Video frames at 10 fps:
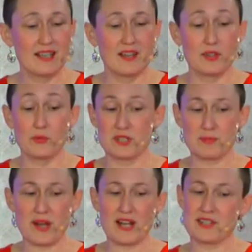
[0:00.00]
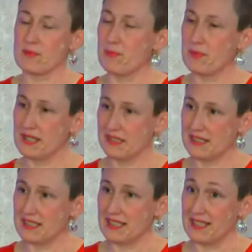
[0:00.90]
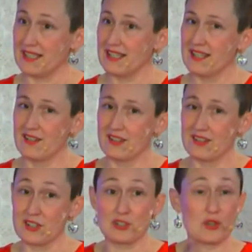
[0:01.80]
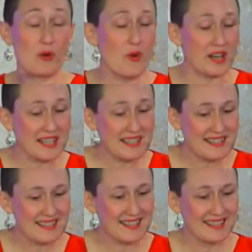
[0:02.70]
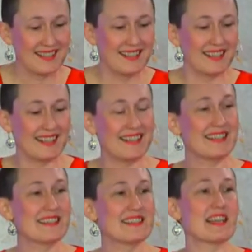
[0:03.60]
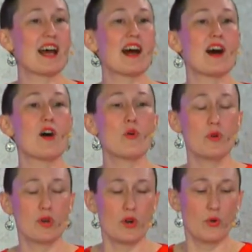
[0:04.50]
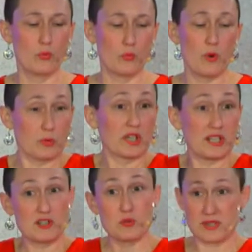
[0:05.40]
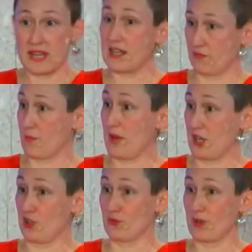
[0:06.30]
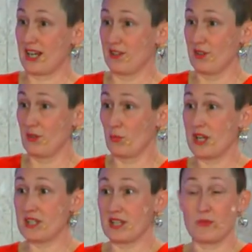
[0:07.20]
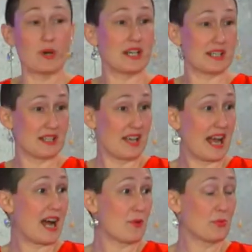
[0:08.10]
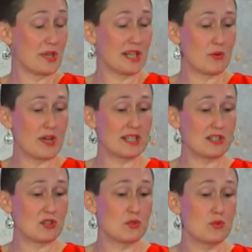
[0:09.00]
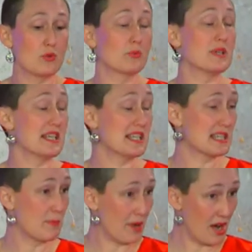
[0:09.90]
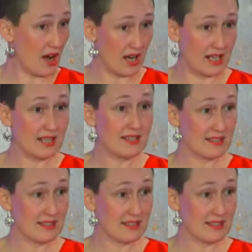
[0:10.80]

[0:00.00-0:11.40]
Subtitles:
the responsibility, the choice is how, what we're going to do with that information, right? What, how are we going to respond